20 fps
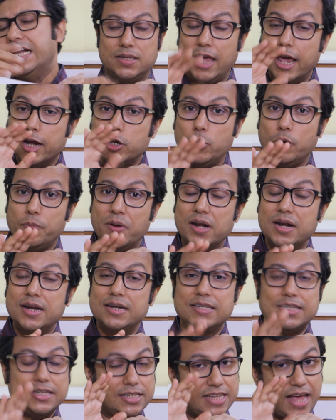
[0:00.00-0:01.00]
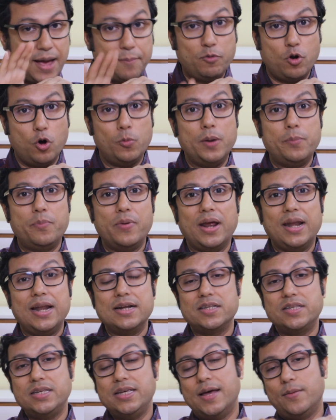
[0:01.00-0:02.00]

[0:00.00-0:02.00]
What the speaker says: The ectopic pregnancy is an abnormal pregnancy,